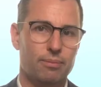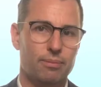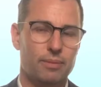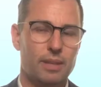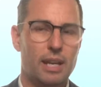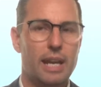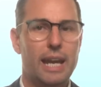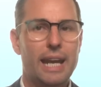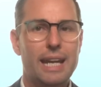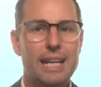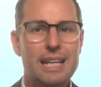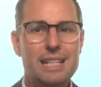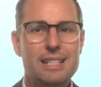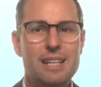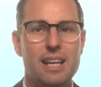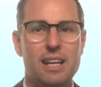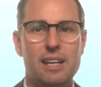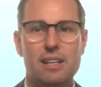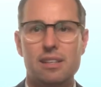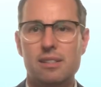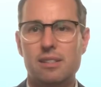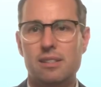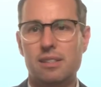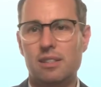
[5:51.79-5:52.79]

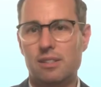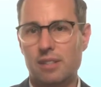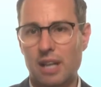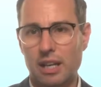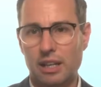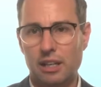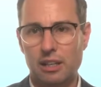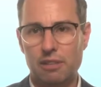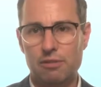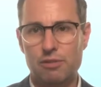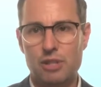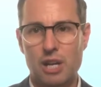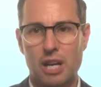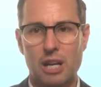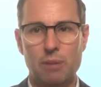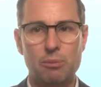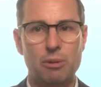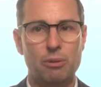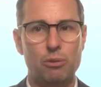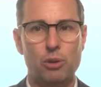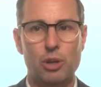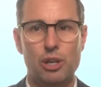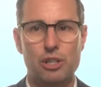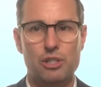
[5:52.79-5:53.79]
NET's executive team
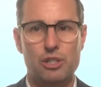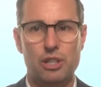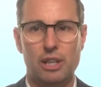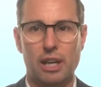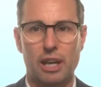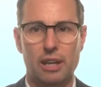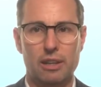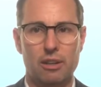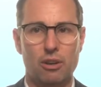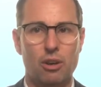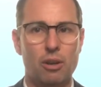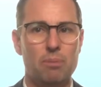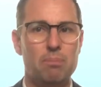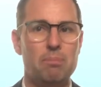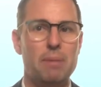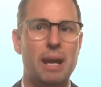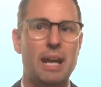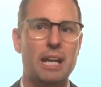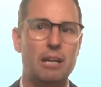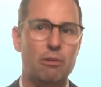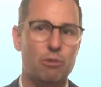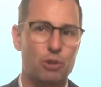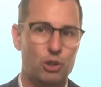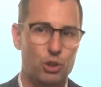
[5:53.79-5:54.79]
have worked together on
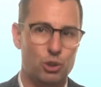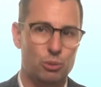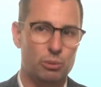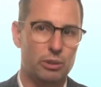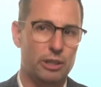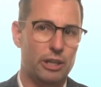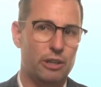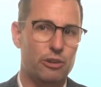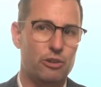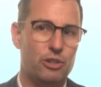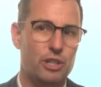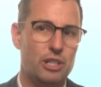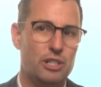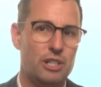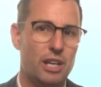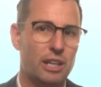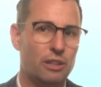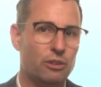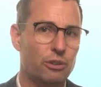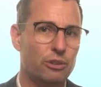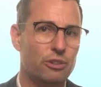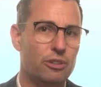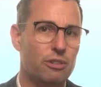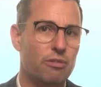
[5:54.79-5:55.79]
many renewable energy
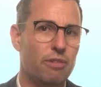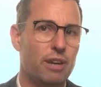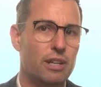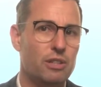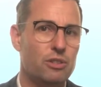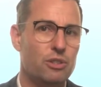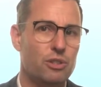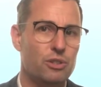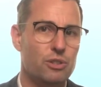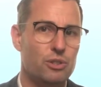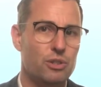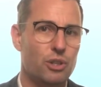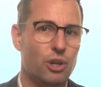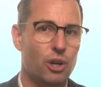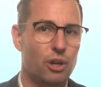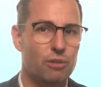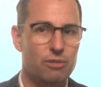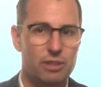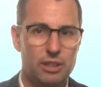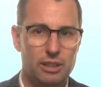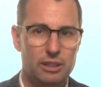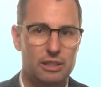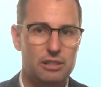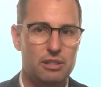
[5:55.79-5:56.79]
technology ventures over
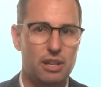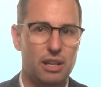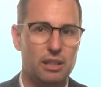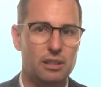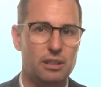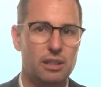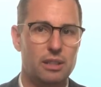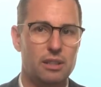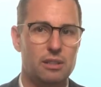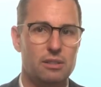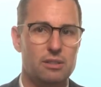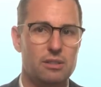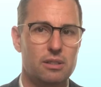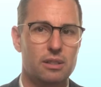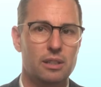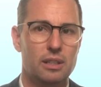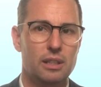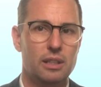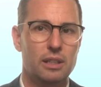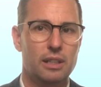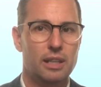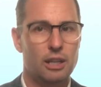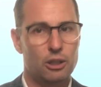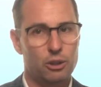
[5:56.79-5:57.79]
nearly 10 years,
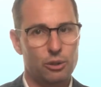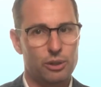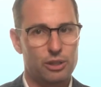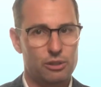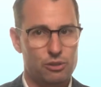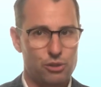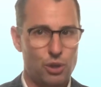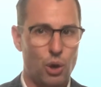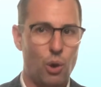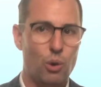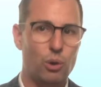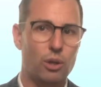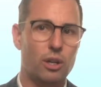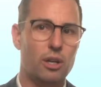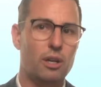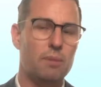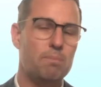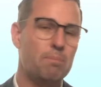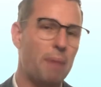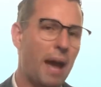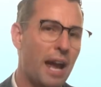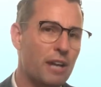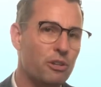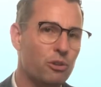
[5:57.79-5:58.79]
including solar,
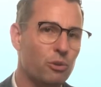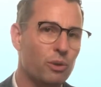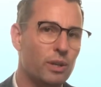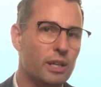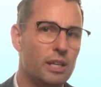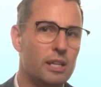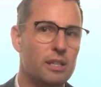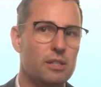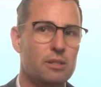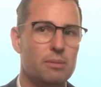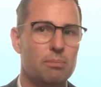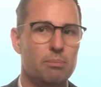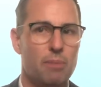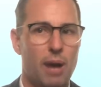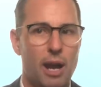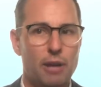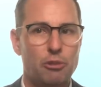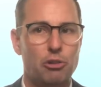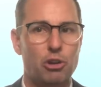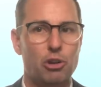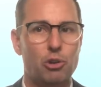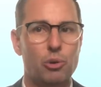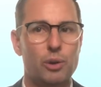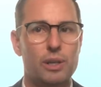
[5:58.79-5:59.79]
batteries,
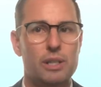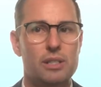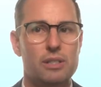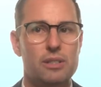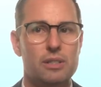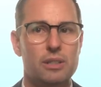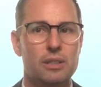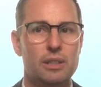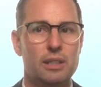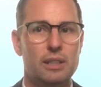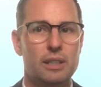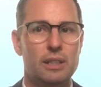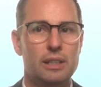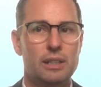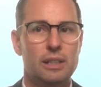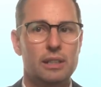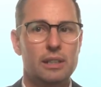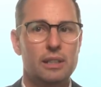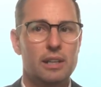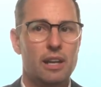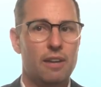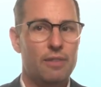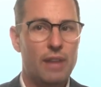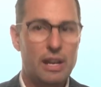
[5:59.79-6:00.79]
microgrids,
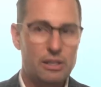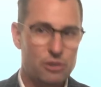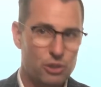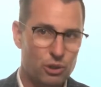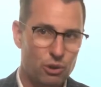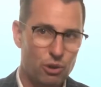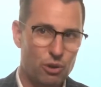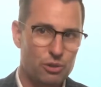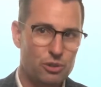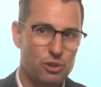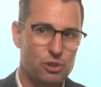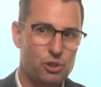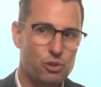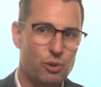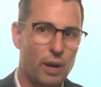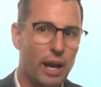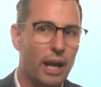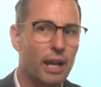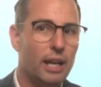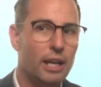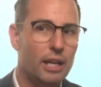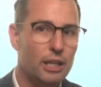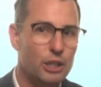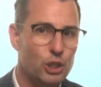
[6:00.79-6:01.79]
and that's across
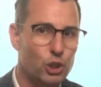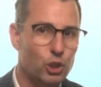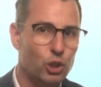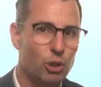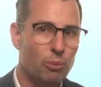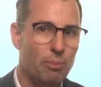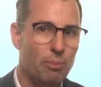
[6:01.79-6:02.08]
Australia, Europe,